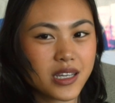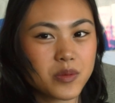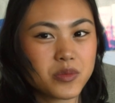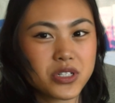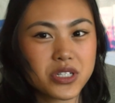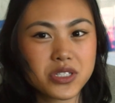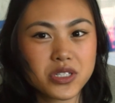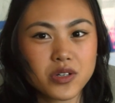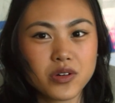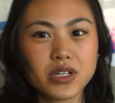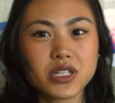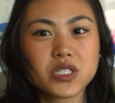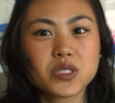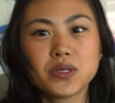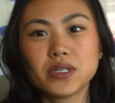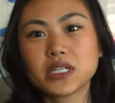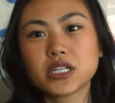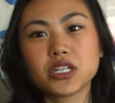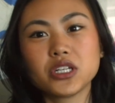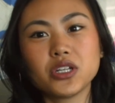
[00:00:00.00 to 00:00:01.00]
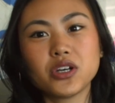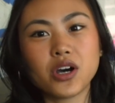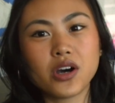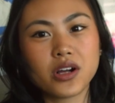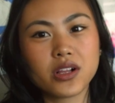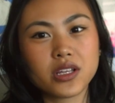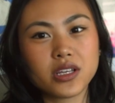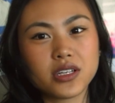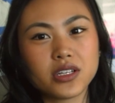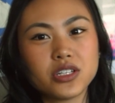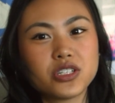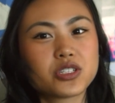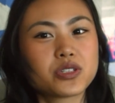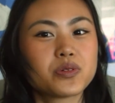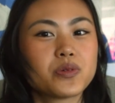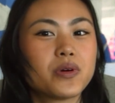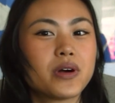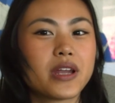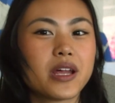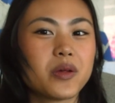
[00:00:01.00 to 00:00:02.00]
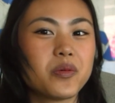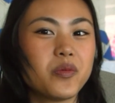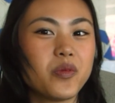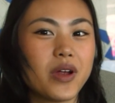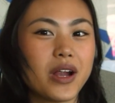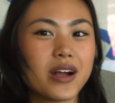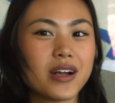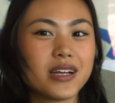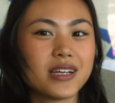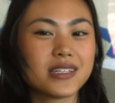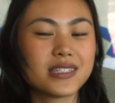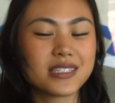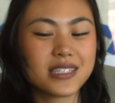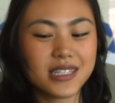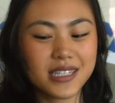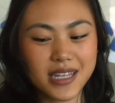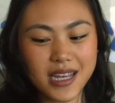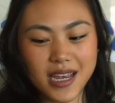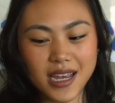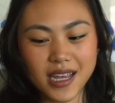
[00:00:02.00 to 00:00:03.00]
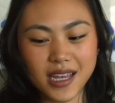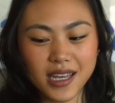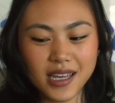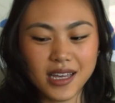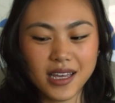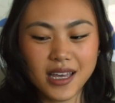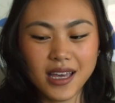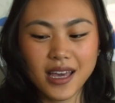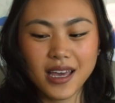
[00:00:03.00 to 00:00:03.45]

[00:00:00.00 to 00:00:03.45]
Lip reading: I'm just going to acknowledge what I'm wearing today.